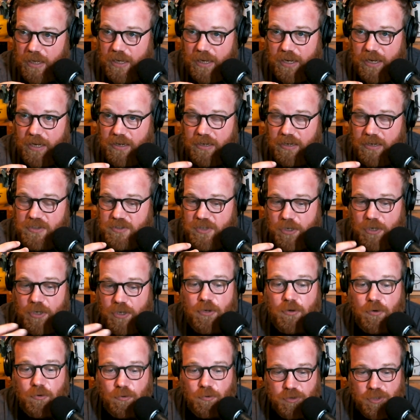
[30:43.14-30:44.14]
it is
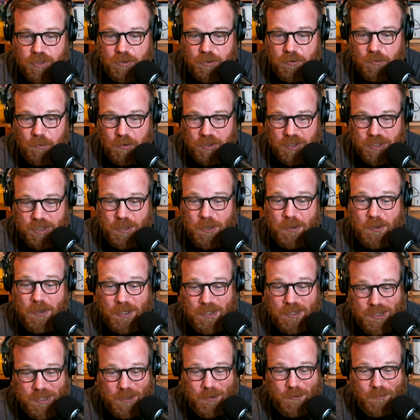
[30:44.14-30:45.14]
huge what you
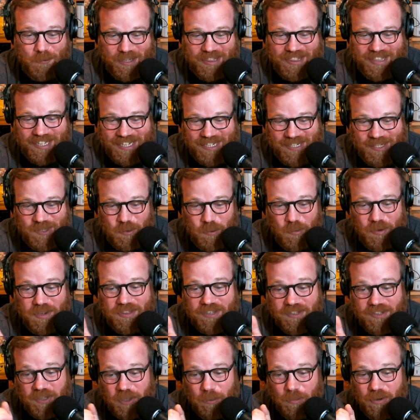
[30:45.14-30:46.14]
could do with this
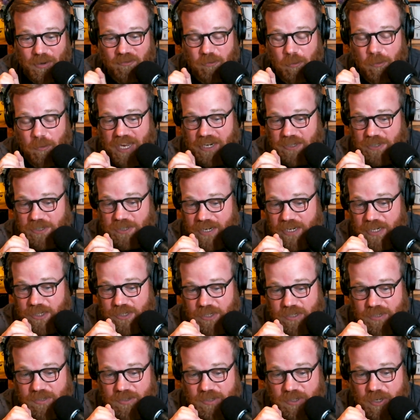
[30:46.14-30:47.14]
with a little bit of
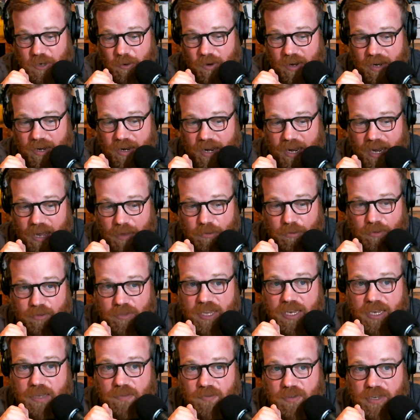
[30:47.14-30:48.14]
imagination. So I, I
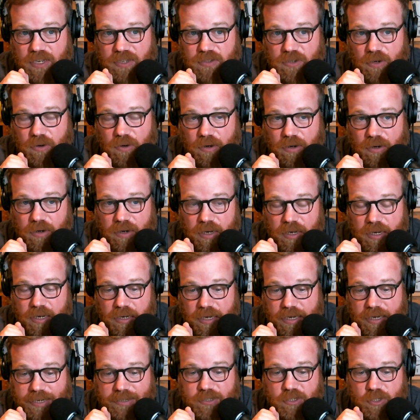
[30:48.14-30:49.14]
think these are
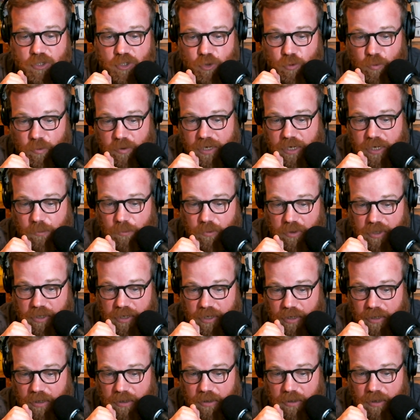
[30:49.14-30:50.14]

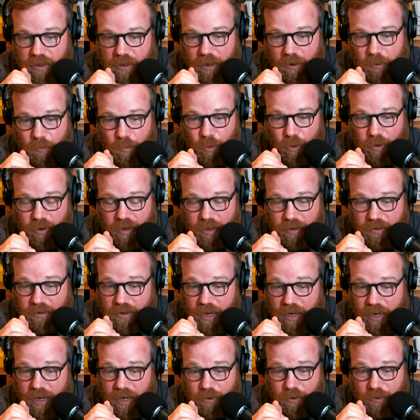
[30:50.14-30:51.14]
extremely uh, important and,
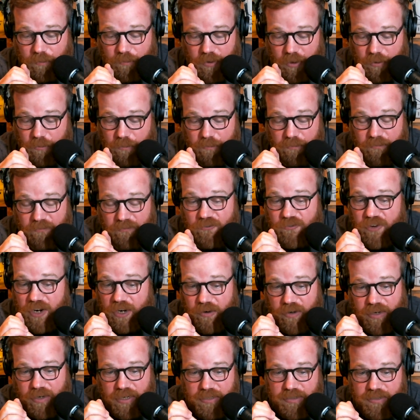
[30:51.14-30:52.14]
and, they're they're
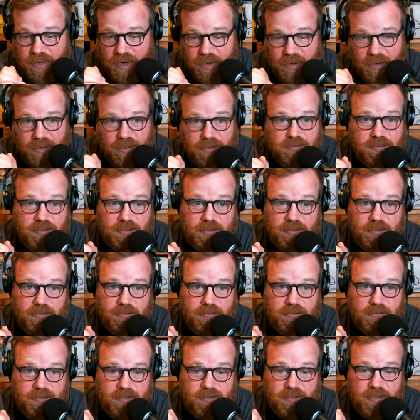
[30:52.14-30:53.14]
very exciting
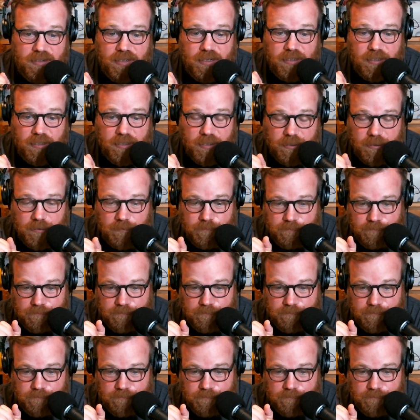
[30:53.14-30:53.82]
to to see in here.